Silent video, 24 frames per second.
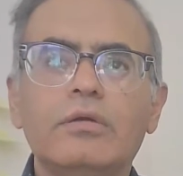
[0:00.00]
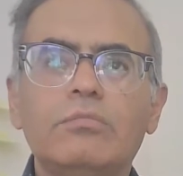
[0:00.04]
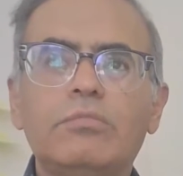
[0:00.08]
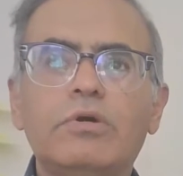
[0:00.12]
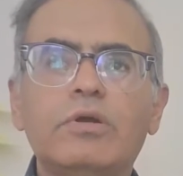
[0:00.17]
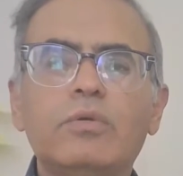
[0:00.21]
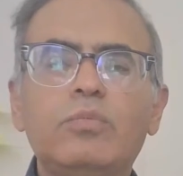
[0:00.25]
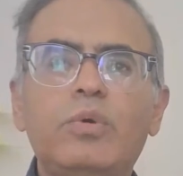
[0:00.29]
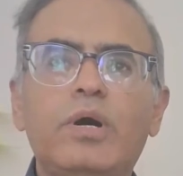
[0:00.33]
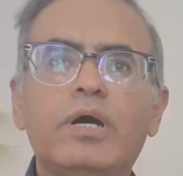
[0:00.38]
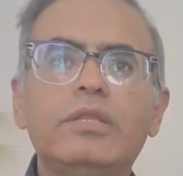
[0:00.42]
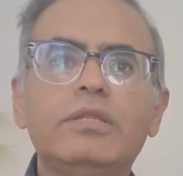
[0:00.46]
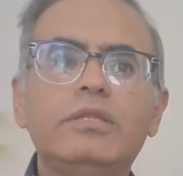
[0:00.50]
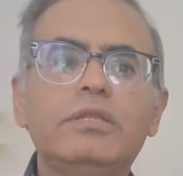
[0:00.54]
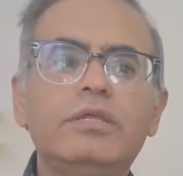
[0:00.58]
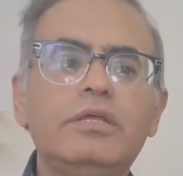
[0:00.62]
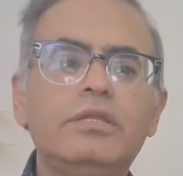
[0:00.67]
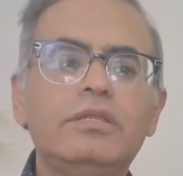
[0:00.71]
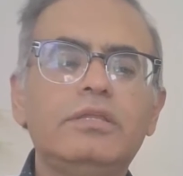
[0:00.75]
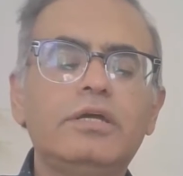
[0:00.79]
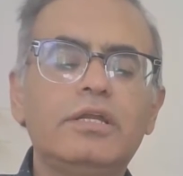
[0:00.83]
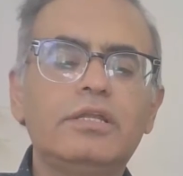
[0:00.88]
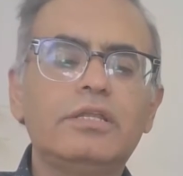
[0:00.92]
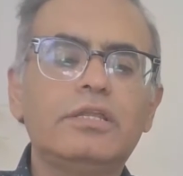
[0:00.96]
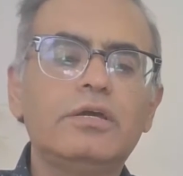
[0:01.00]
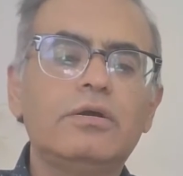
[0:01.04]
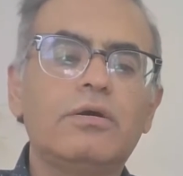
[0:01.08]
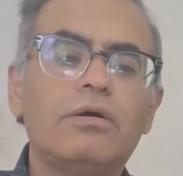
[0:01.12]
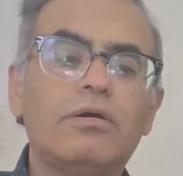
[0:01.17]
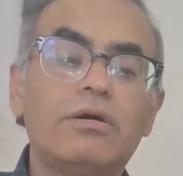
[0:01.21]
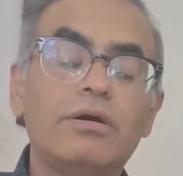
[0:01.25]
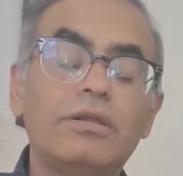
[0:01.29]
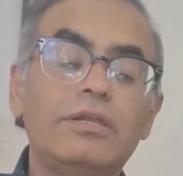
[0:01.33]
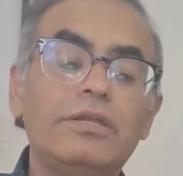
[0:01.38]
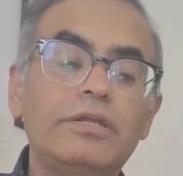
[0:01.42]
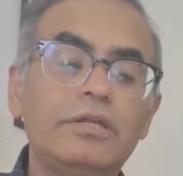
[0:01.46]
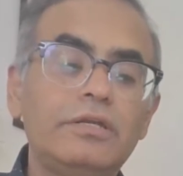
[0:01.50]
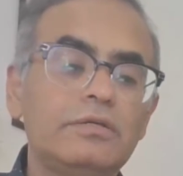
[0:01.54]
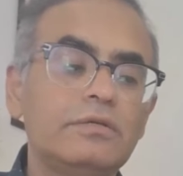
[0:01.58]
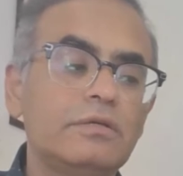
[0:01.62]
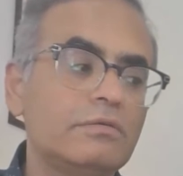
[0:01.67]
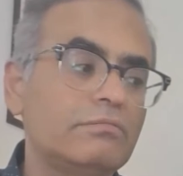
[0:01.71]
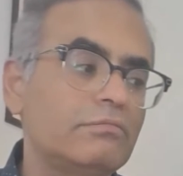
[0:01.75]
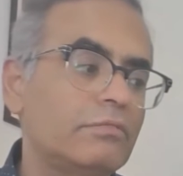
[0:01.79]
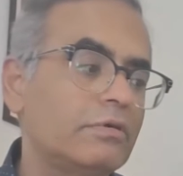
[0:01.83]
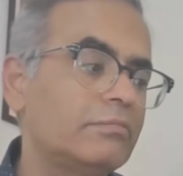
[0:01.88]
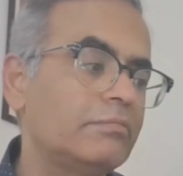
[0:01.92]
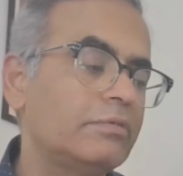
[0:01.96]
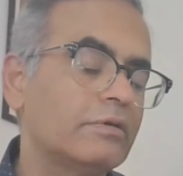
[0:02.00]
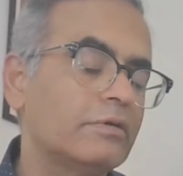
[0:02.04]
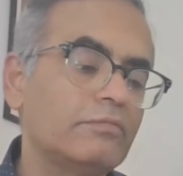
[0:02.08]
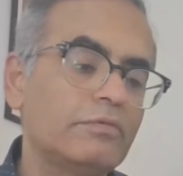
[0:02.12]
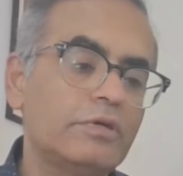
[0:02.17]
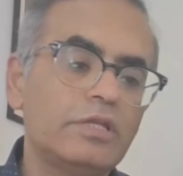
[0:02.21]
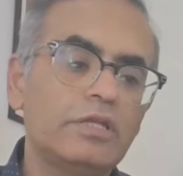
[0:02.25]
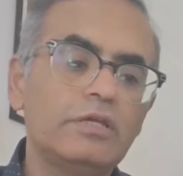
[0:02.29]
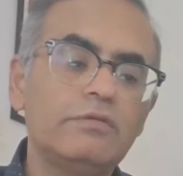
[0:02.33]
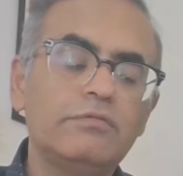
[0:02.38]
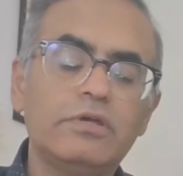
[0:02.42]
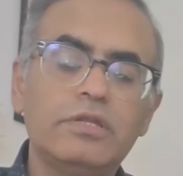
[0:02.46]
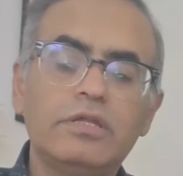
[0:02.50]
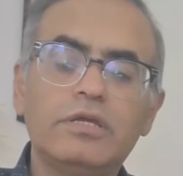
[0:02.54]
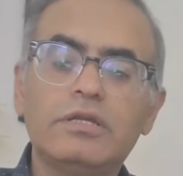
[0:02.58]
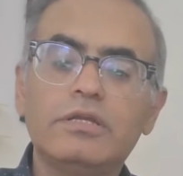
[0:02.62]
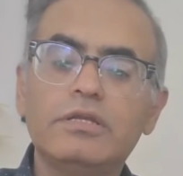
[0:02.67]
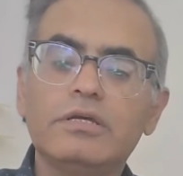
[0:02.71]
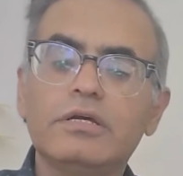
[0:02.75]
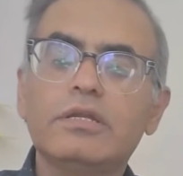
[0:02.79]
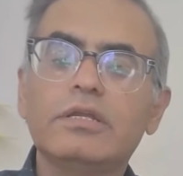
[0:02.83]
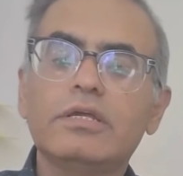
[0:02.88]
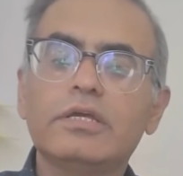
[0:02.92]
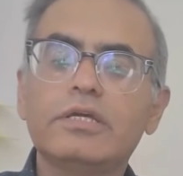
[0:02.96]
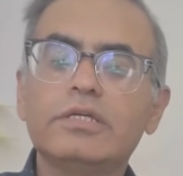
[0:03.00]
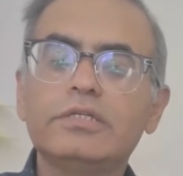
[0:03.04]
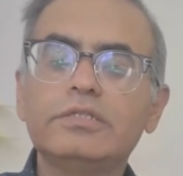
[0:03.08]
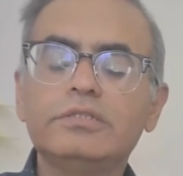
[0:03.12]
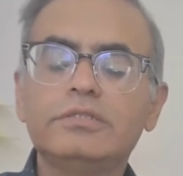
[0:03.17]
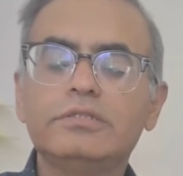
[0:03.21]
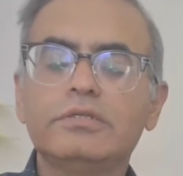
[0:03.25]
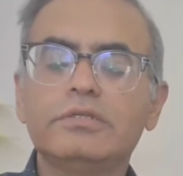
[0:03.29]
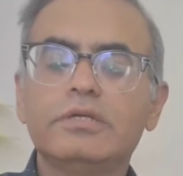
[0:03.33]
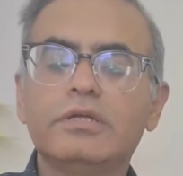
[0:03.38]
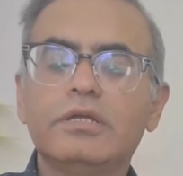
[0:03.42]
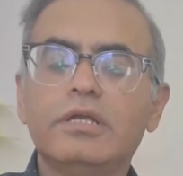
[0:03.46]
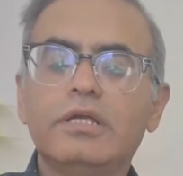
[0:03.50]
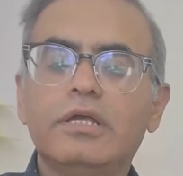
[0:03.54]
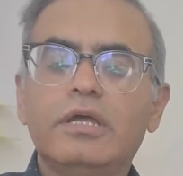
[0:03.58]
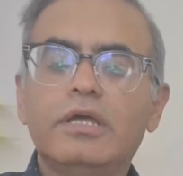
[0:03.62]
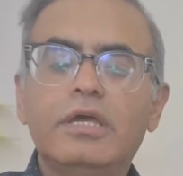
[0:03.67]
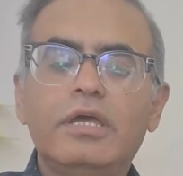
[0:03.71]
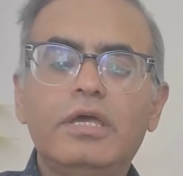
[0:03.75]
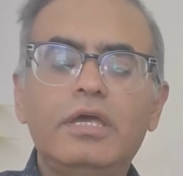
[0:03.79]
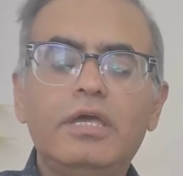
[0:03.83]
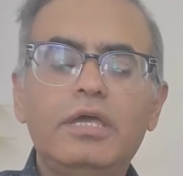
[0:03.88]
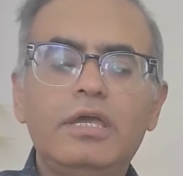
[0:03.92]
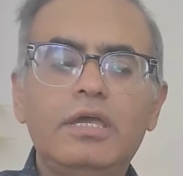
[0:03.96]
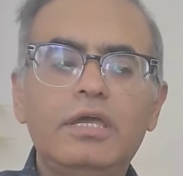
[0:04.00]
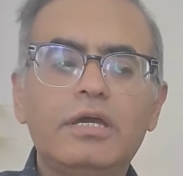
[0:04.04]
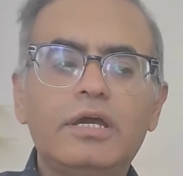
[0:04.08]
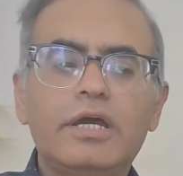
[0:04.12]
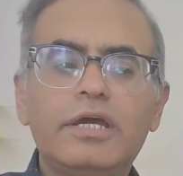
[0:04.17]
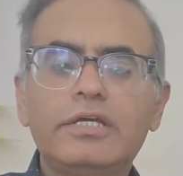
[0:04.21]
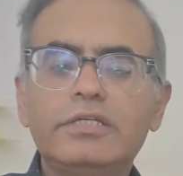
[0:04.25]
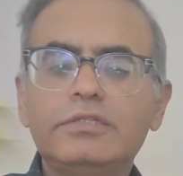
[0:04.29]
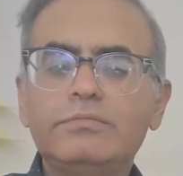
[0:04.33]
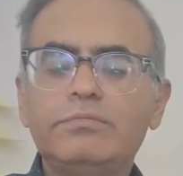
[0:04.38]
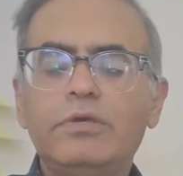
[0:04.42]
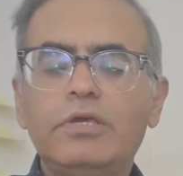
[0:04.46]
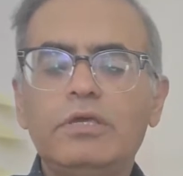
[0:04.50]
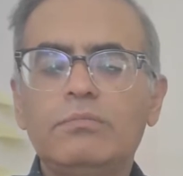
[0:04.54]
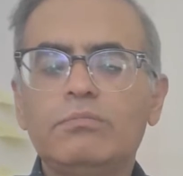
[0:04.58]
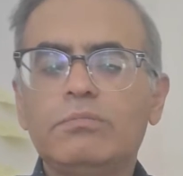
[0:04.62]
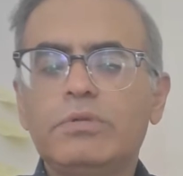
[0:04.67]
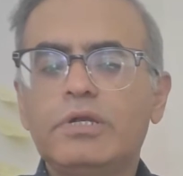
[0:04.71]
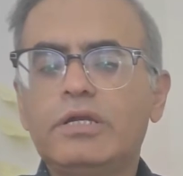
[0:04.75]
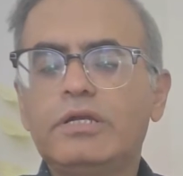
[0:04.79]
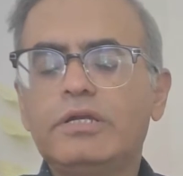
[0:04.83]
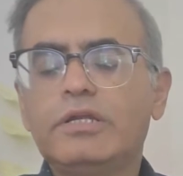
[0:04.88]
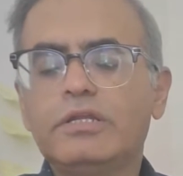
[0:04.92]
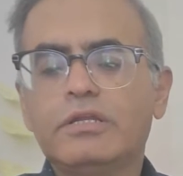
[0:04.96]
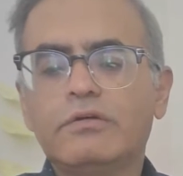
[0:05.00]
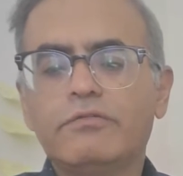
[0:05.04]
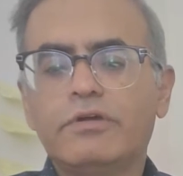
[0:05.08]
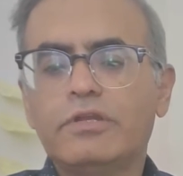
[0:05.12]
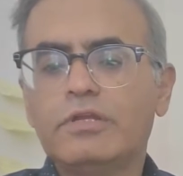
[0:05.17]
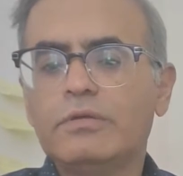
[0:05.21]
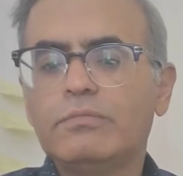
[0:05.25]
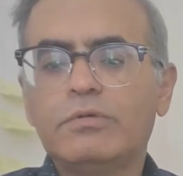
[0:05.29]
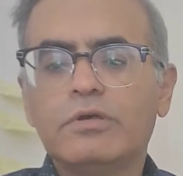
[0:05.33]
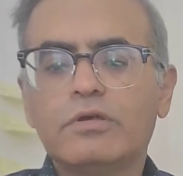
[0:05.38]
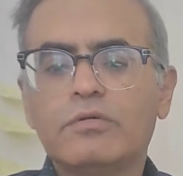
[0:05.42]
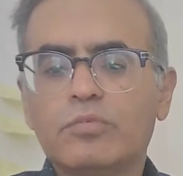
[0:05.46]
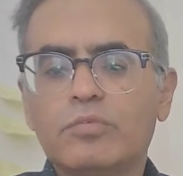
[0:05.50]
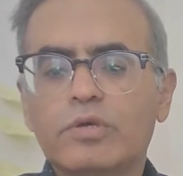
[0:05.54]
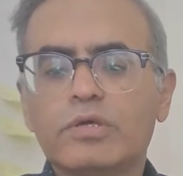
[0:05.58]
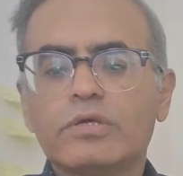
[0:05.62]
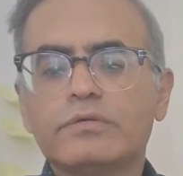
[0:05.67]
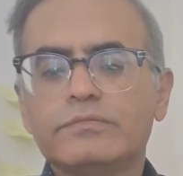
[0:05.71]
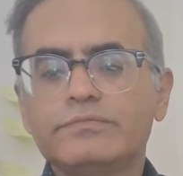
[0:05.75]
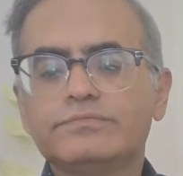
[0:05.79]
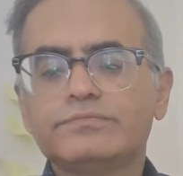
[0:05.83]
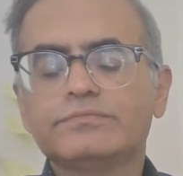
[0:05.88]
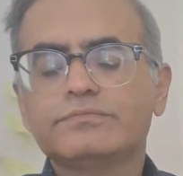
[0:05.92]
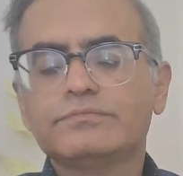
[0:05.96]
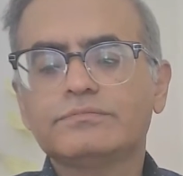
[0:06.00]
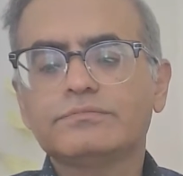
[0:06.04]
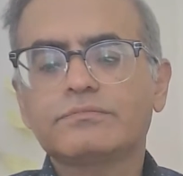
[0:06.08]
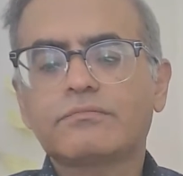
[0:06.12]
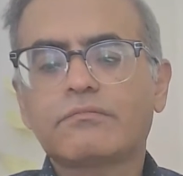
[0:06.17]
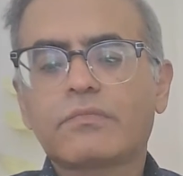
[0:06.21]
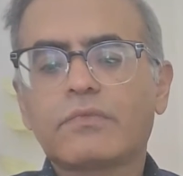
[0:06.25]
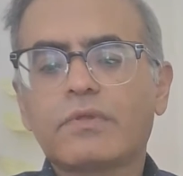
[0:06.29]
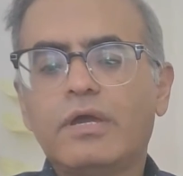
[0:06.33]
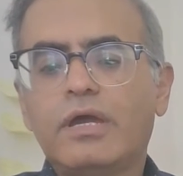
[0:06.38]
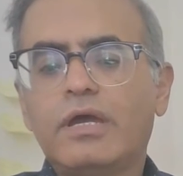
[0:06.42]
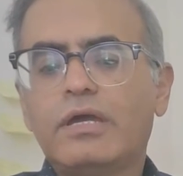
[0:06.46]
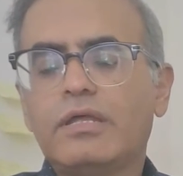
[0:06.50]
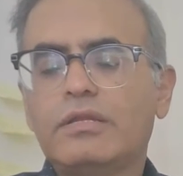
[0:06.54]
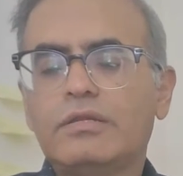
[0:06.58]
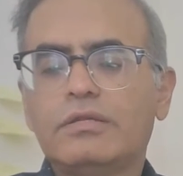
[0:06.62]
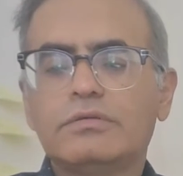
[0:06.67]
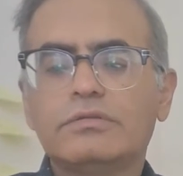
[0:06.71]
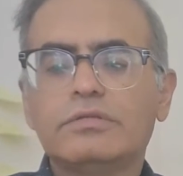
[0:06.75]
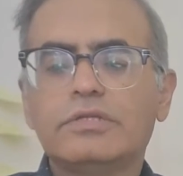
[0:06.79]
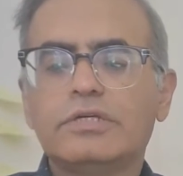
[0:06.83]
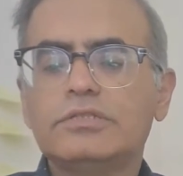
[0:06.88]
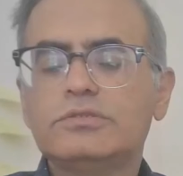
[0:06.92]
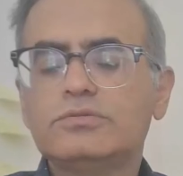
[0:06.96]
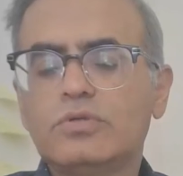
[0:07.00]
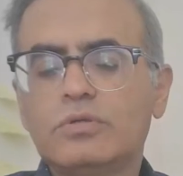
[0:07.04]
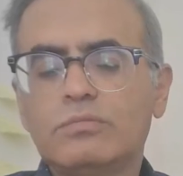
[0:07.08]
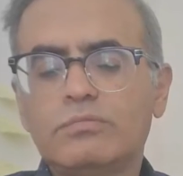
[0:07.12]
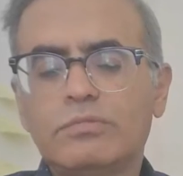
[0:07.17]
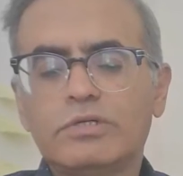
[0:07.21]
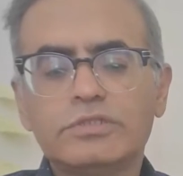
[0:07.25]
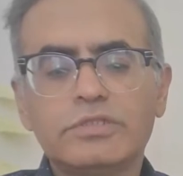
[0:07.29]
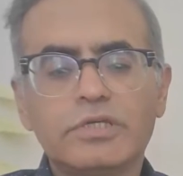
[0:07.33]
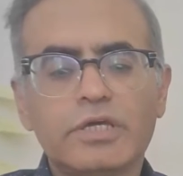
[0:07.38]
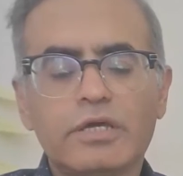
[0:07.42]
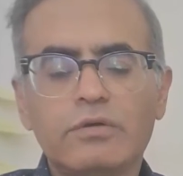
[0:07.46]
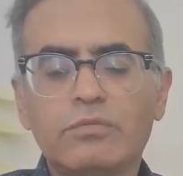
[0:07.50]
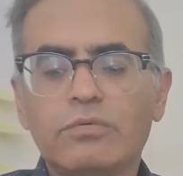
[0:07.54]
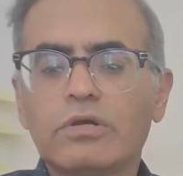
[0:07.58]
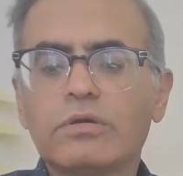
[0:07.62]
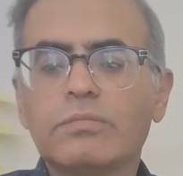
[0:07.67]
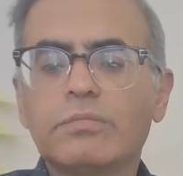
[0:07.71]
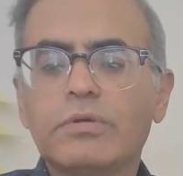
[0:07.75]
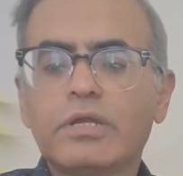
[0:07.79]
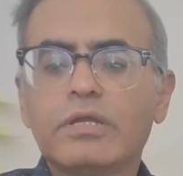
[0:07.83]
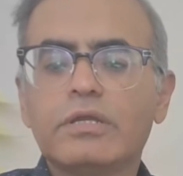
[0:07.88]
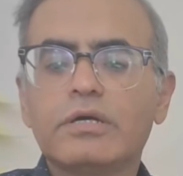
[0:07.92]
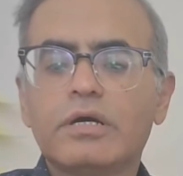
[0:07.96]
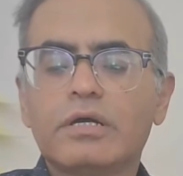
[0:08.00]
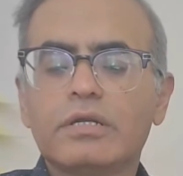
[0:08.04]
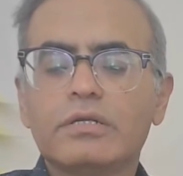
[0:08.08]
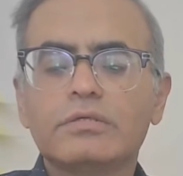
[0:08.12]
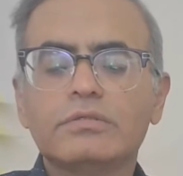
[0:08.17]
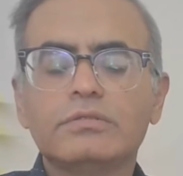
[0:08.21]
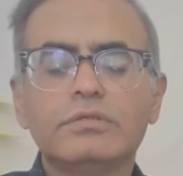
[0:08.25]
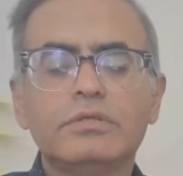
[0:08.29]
But one thing that they all need to remember very, very clearly is AI is being built in a very big way. And there's so much AI work being done.